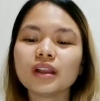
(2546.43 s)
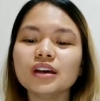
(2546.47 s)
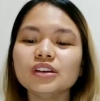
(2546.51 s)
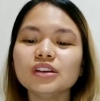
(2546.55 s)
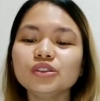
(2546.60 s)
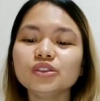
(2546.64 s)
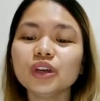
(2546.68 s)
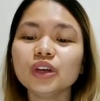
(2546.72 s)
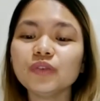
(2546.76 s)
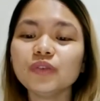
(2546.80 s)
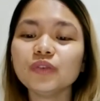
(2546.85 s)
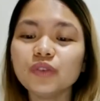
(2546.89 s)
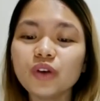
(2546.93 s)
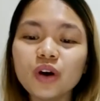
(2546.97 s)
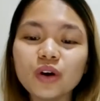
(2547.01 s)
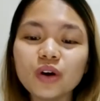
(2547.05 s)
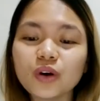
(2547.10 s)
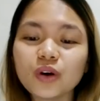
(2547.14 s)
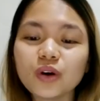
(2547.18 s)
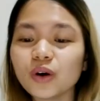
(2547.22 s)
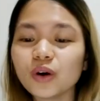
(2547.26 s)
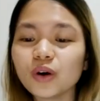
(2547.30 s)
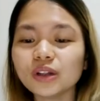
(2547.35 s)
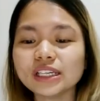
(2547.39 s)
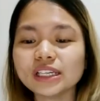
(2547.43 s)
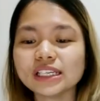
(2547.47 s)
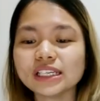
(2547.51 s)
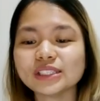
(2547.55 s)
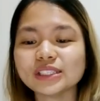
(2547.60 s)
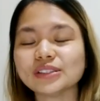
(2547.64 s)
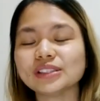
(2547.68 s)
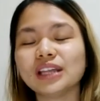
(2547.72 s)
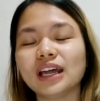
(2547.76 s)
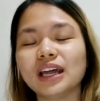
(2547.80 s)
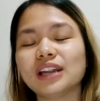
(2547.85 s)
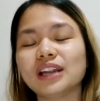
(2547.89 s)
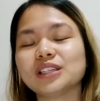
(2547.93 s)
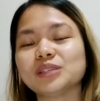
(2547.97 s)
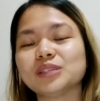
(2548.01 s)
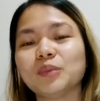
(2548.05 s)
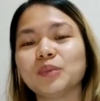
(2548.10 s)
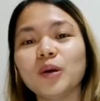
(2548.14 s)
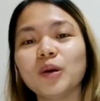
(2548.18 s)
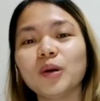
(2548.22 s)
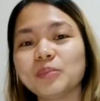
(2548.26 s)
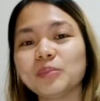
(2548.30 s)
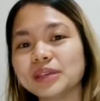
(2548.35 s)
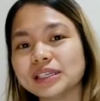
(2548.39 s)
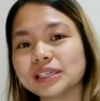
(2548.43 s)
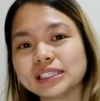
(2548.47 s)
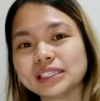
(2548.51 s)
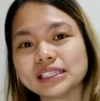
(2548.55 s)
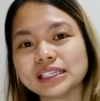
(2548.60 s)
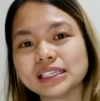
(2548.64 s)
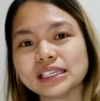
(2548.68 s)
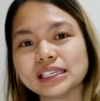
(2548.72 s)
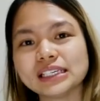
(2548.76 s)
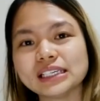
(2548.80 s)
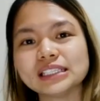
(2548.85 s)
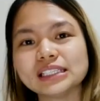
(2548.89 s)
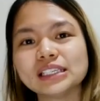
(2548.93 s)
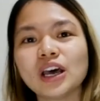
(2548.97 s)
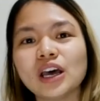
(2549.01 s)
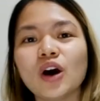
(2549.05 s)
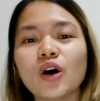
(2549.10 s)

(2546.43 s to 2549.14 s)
So if your goal is to start a small business